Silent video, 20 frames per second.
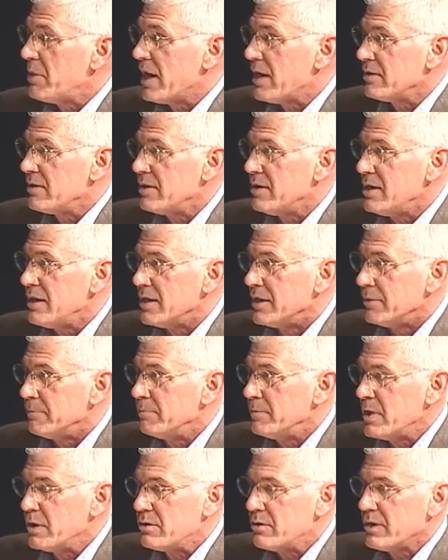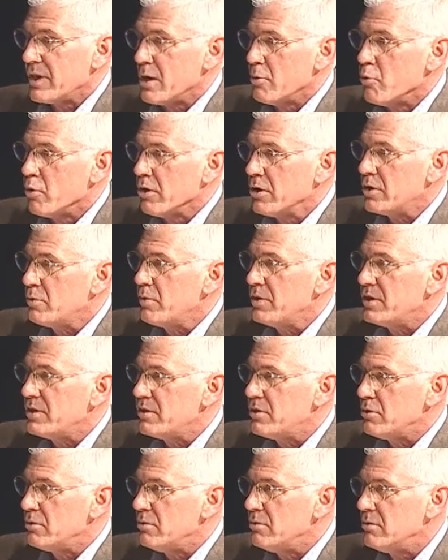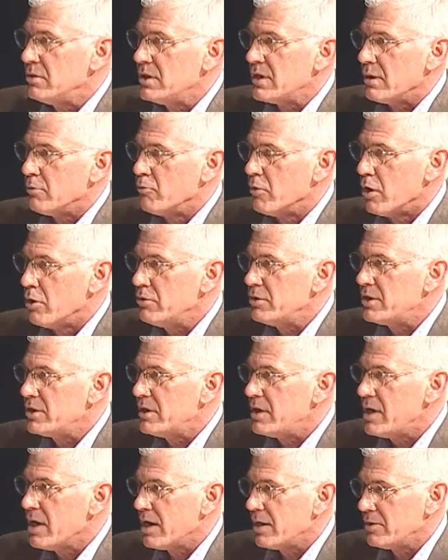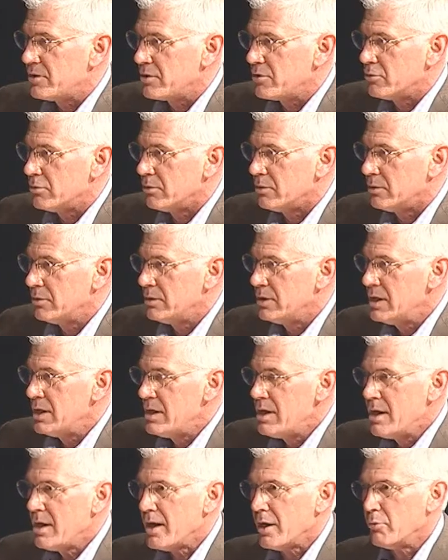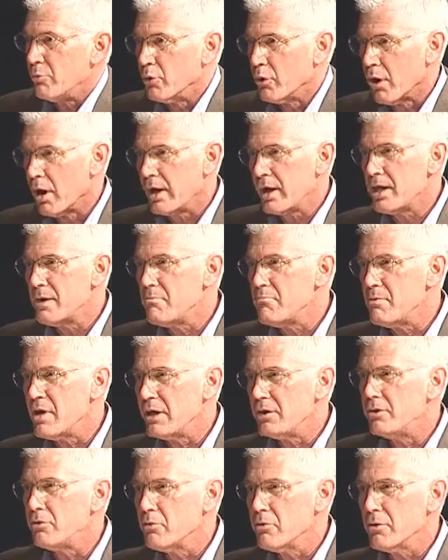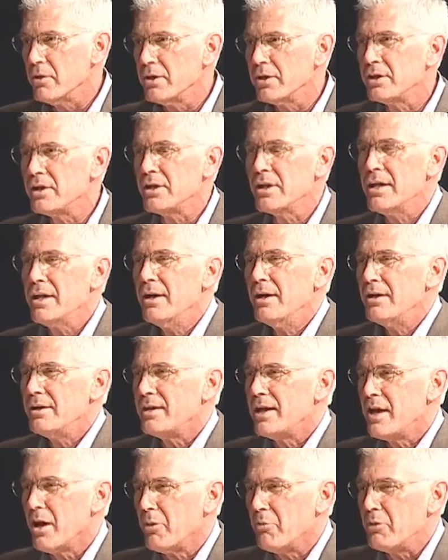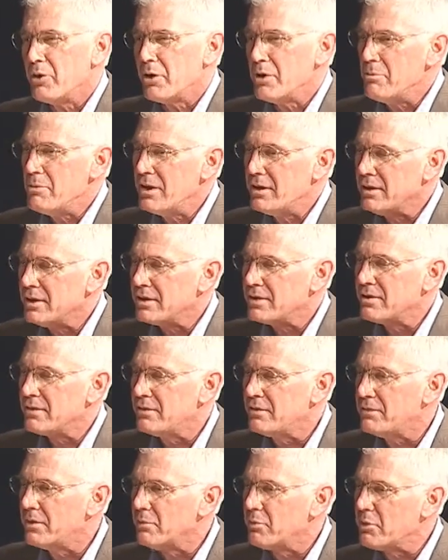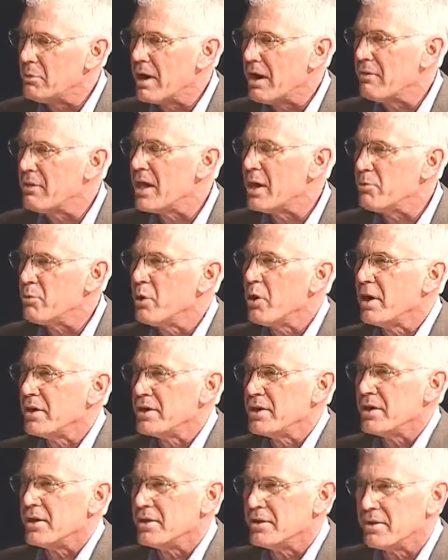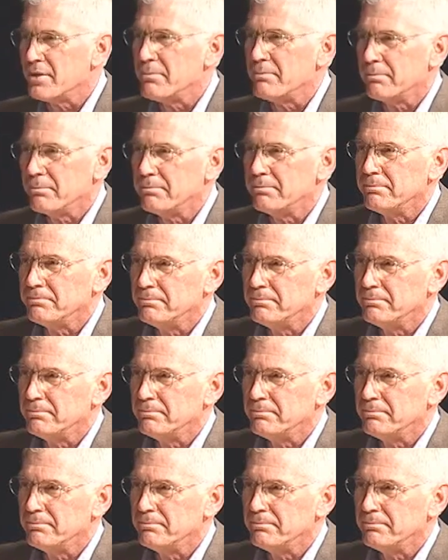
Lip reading: Pasadena. So they worked with students at Rose City High School and brought in mentors to help them, and this is a film about that process. Okay.